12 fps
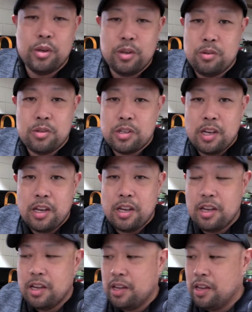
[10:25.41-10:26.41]
you see,
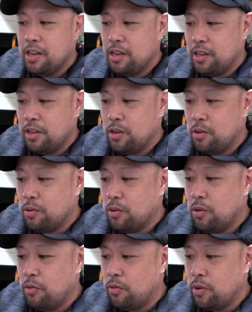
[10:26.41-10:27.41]
you know,
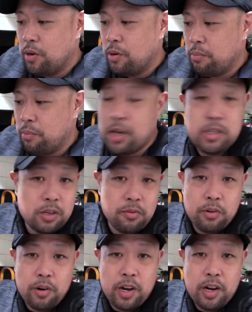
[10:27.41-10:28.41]
go for Positive
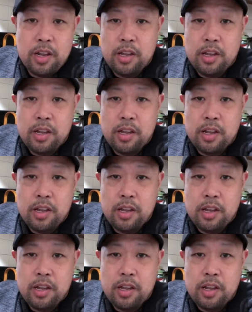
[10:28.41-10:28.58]
Grid